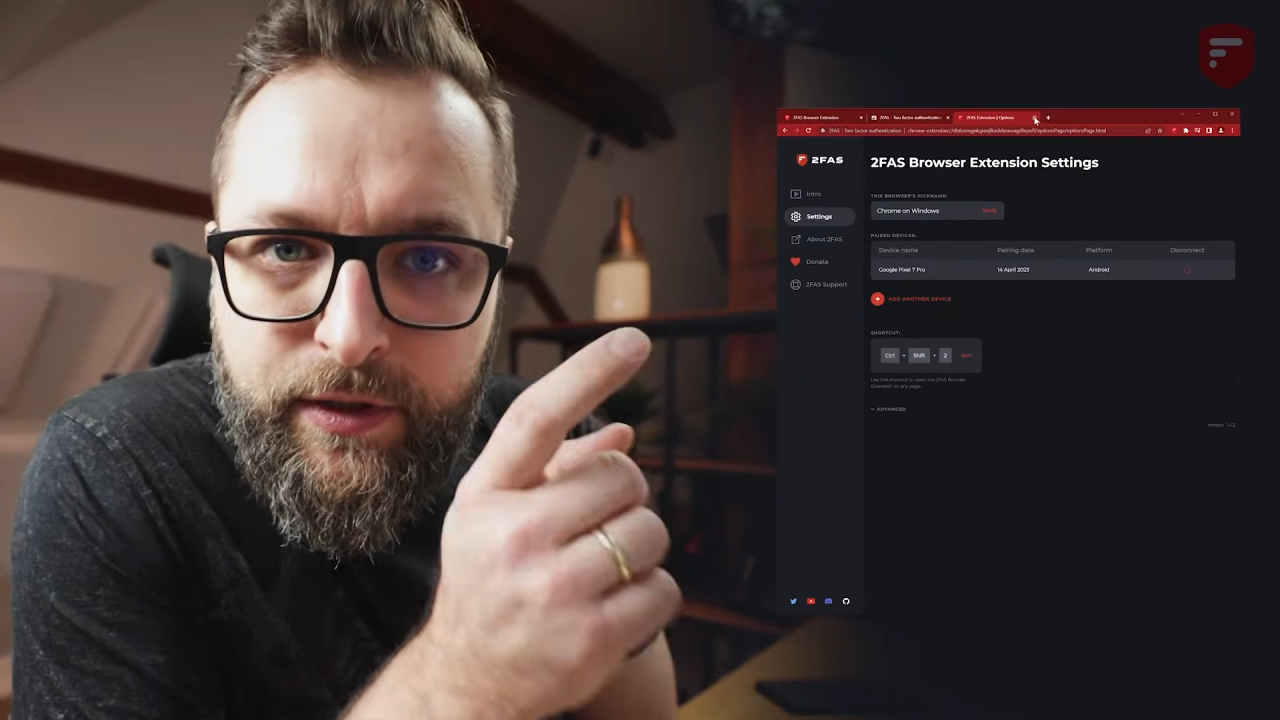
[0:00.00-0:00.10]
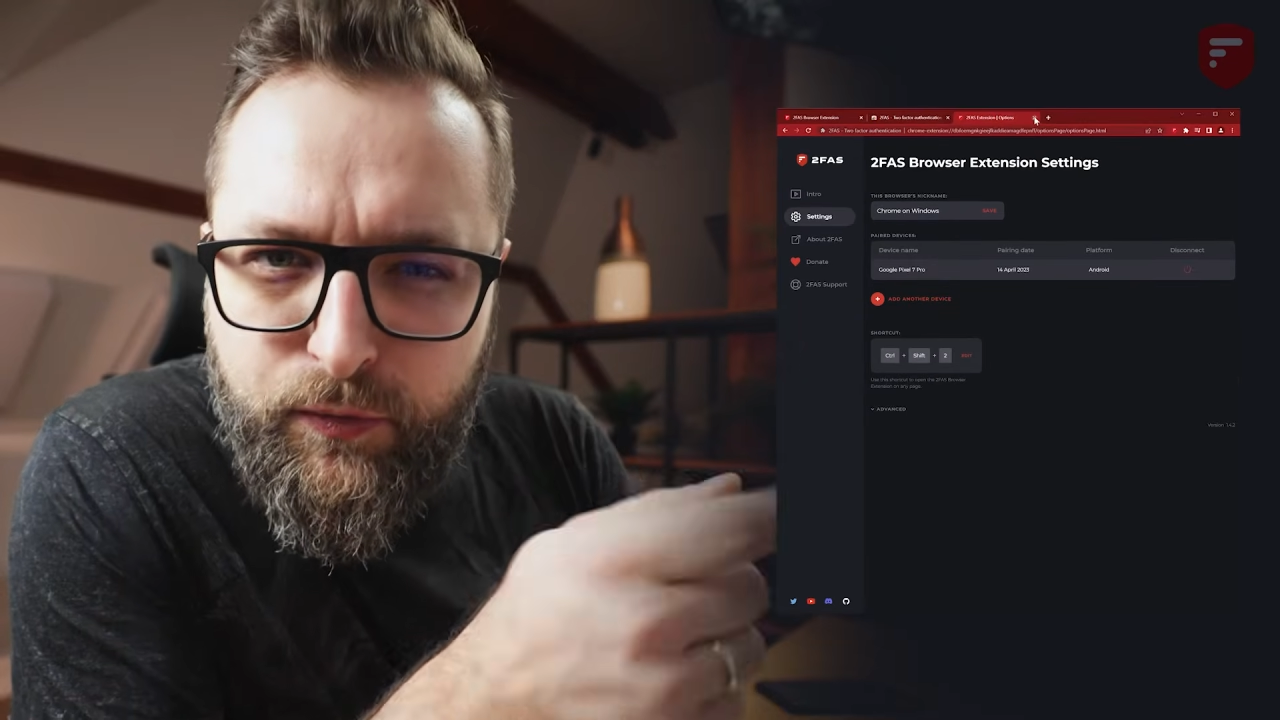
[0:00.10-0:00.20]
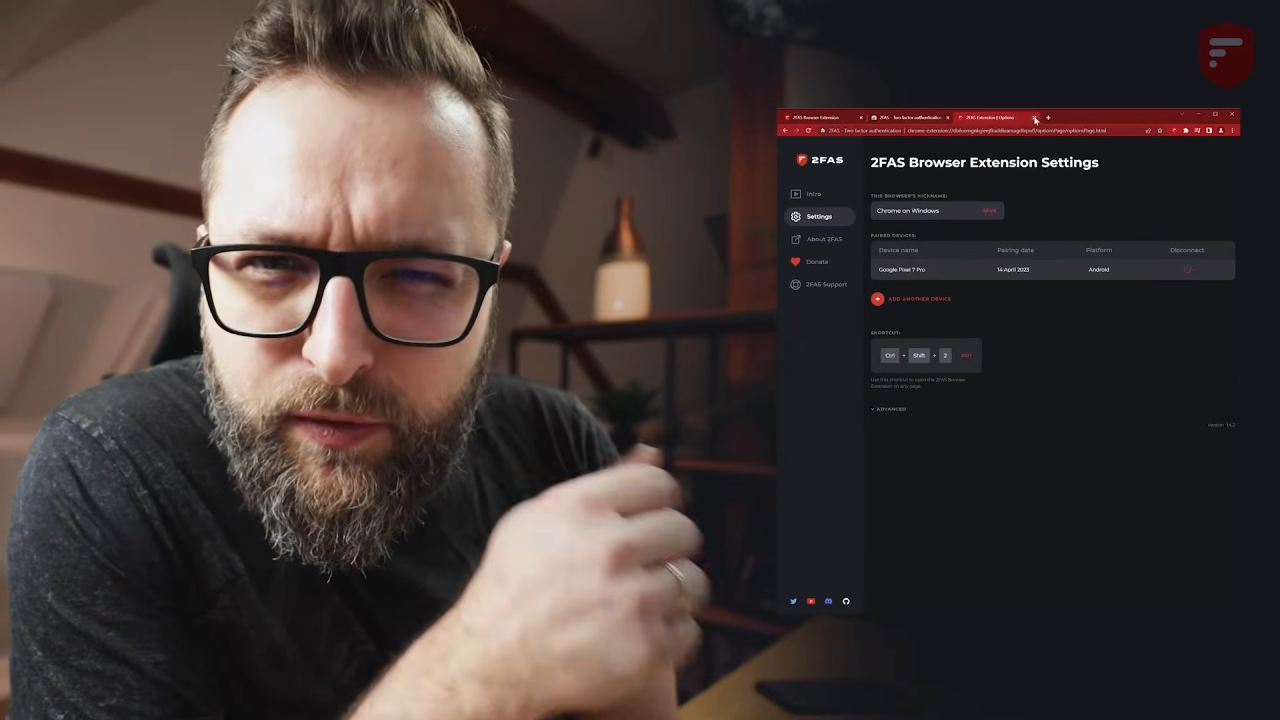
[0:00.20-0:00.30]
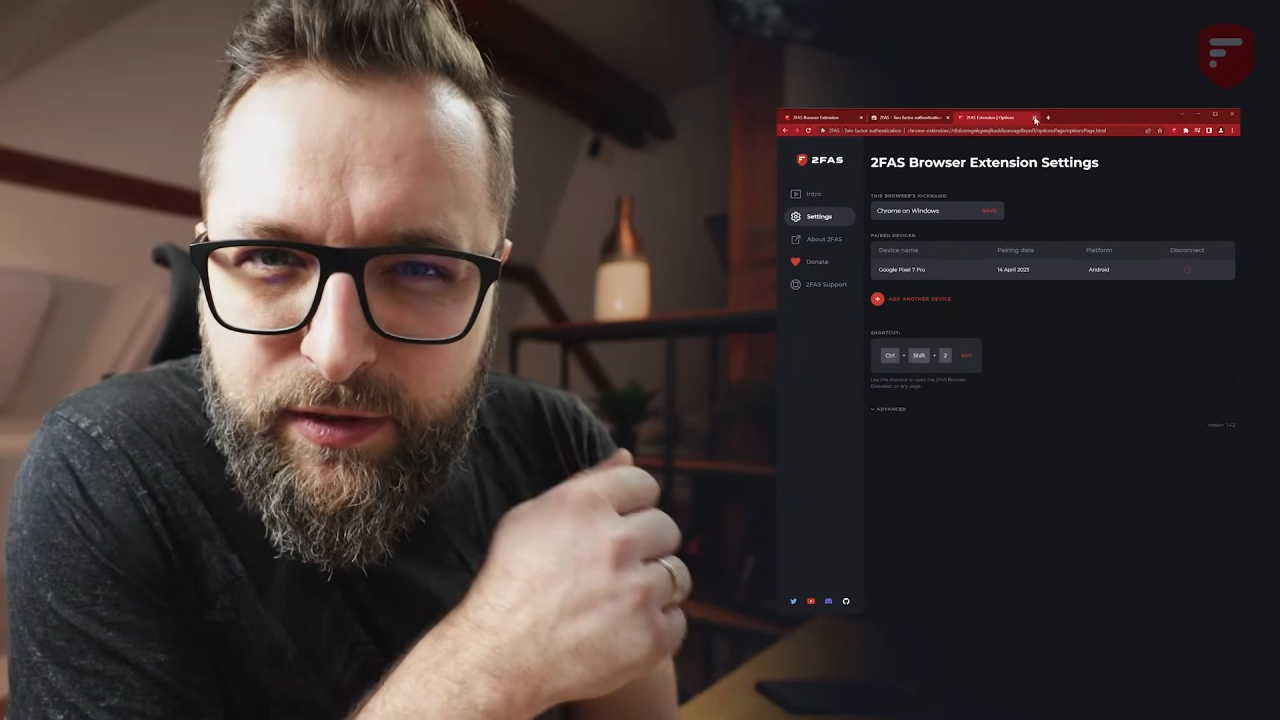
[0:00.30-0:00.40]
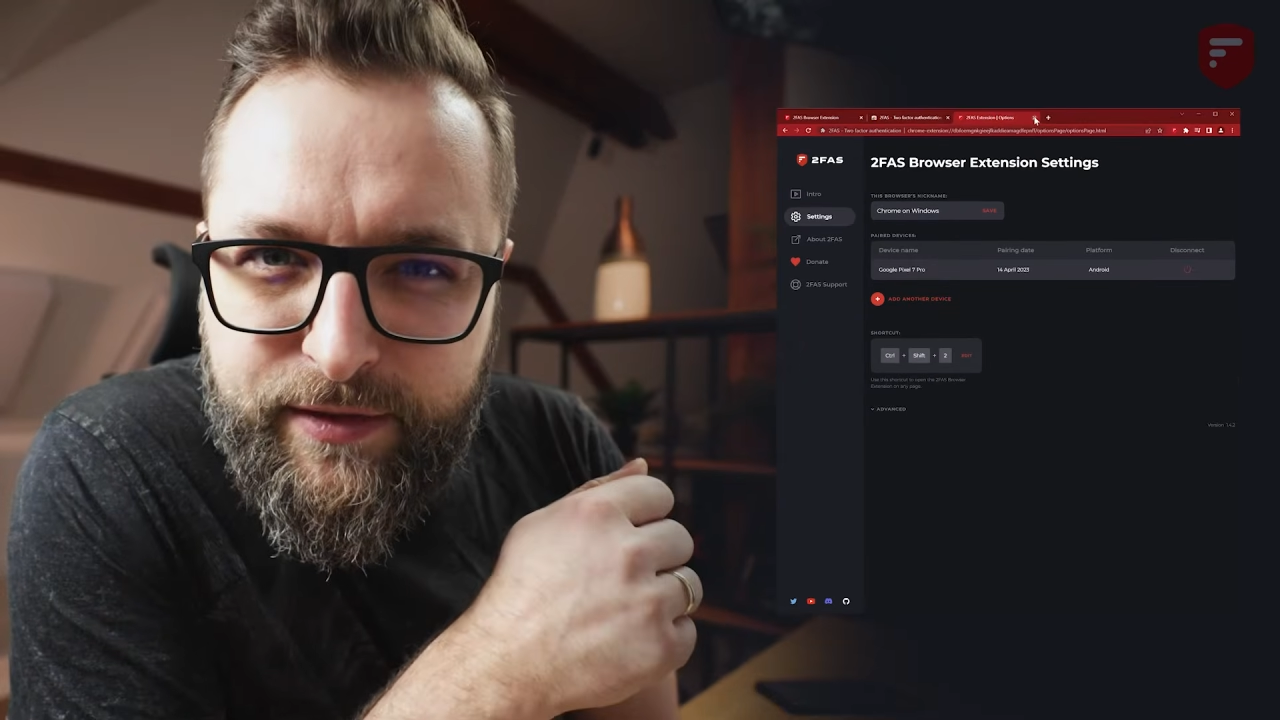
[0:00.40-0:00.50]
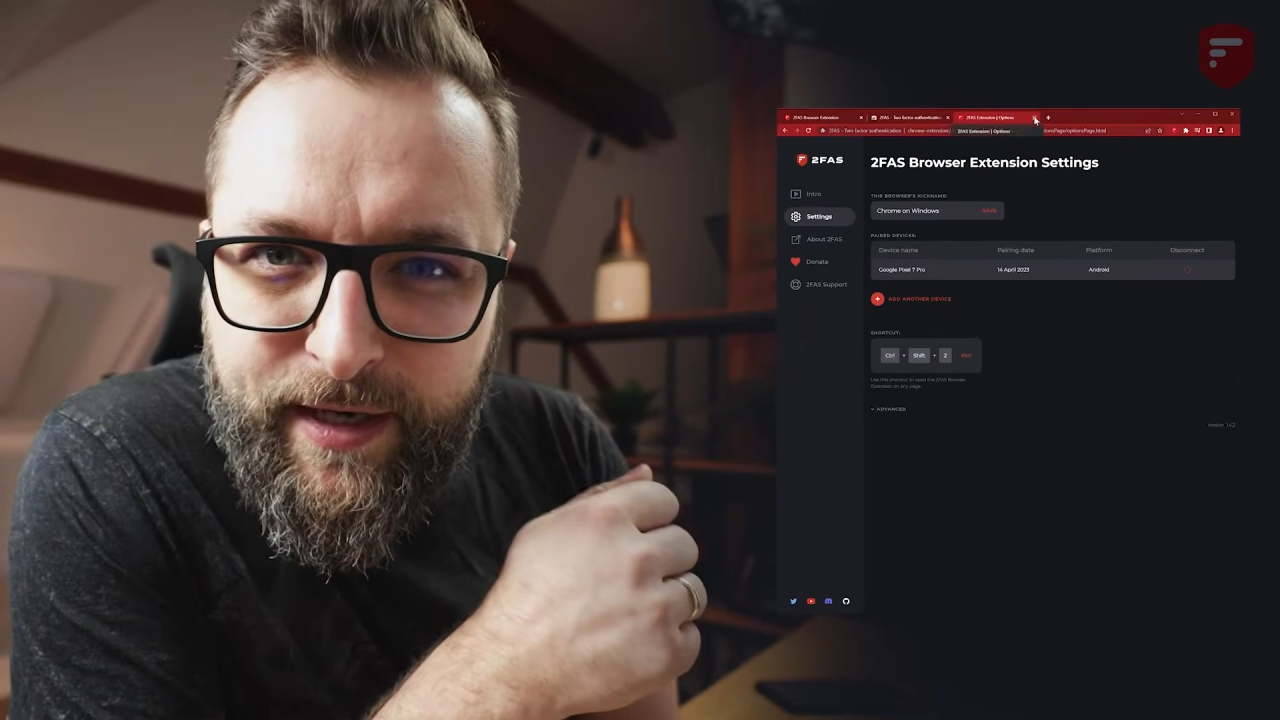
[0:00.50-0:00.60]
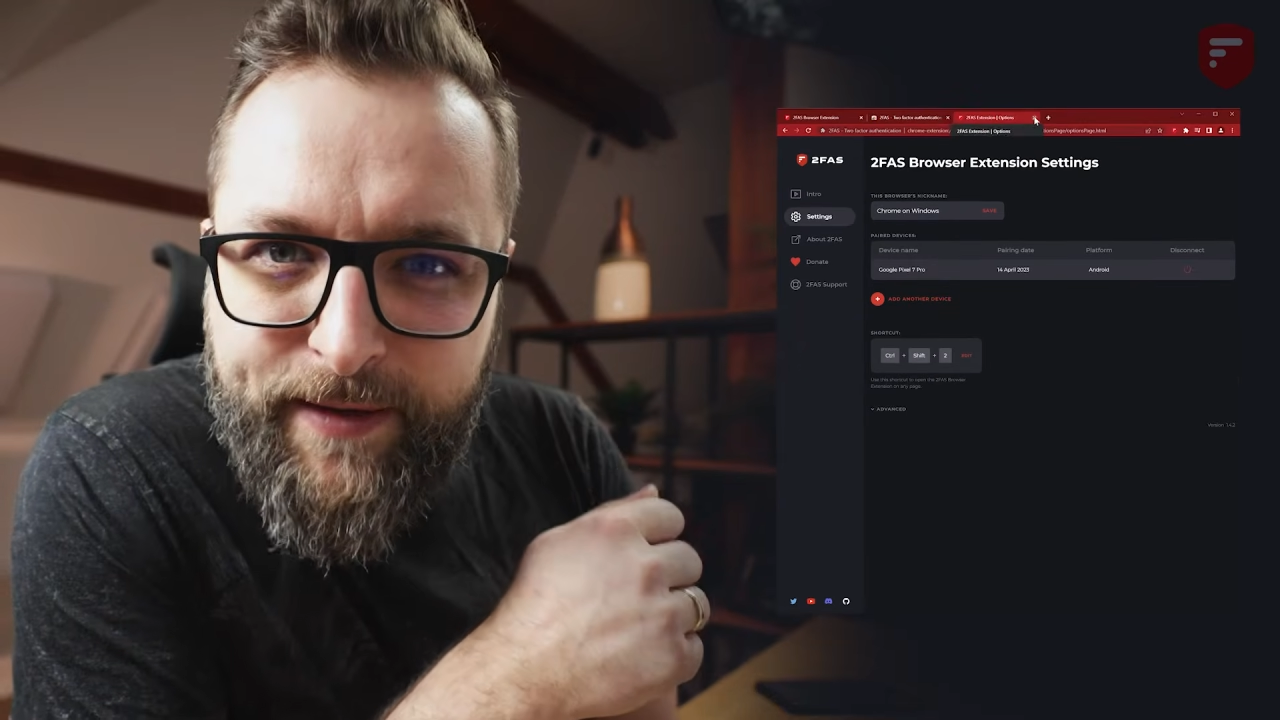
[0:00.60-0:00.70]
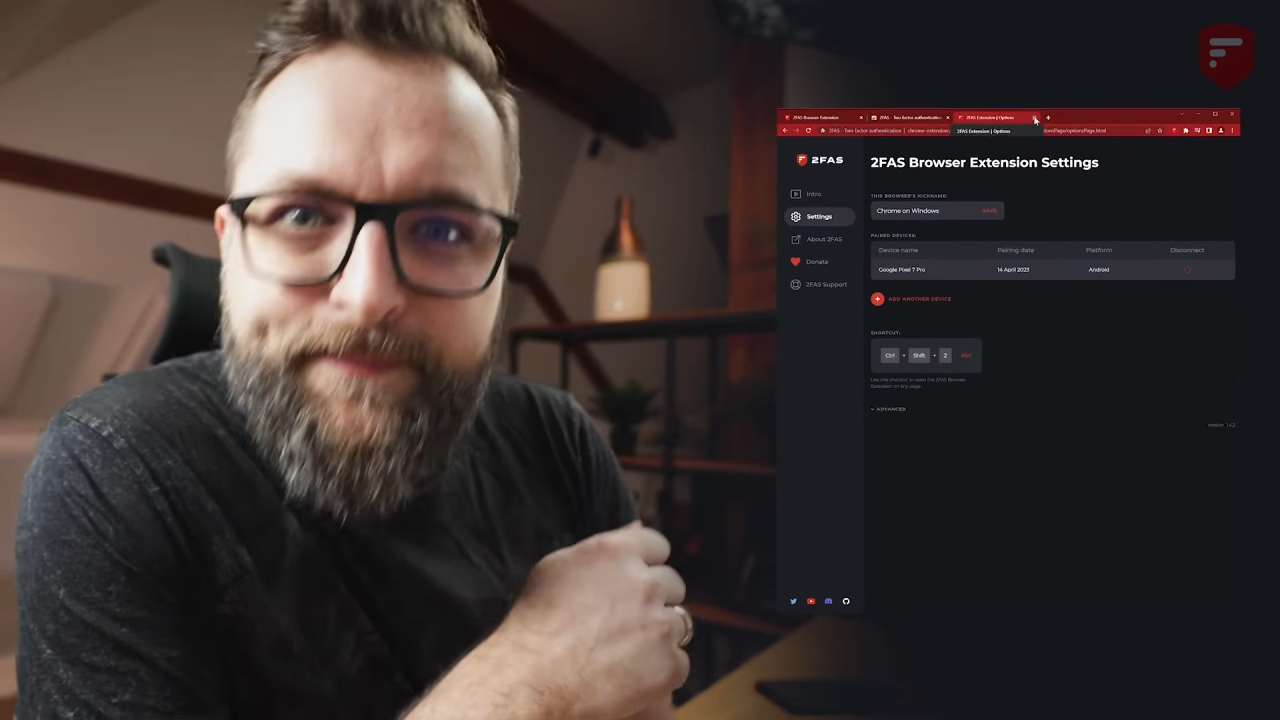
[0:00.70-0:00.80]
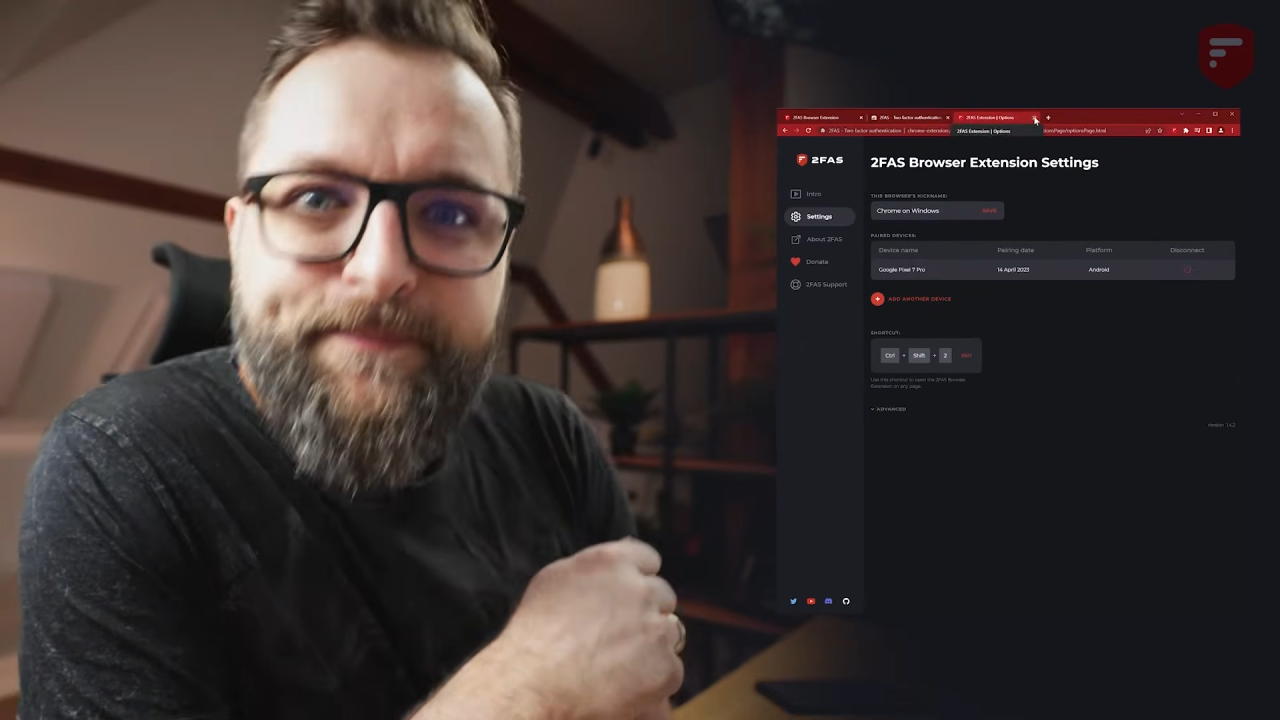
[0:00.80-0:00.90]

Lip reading: in real time.